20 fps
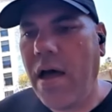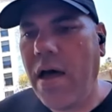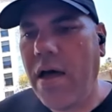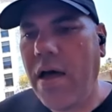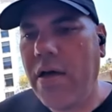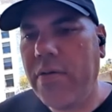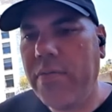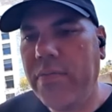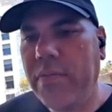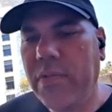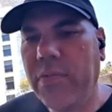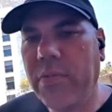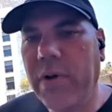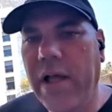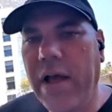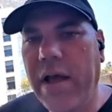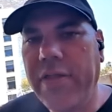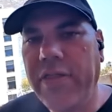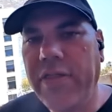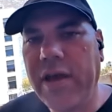
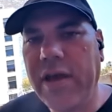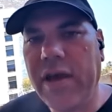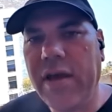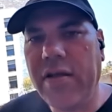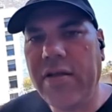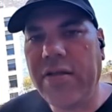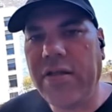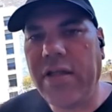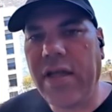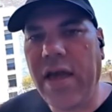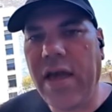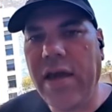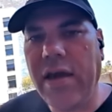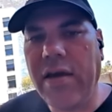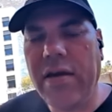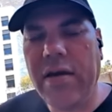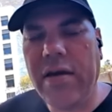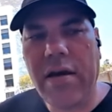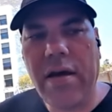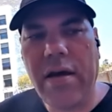Well, I think it's
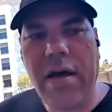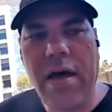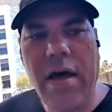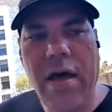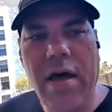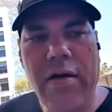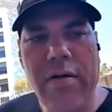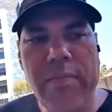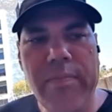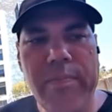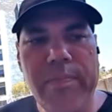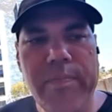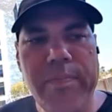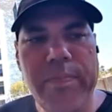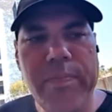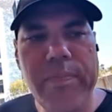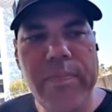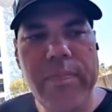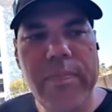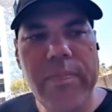like um,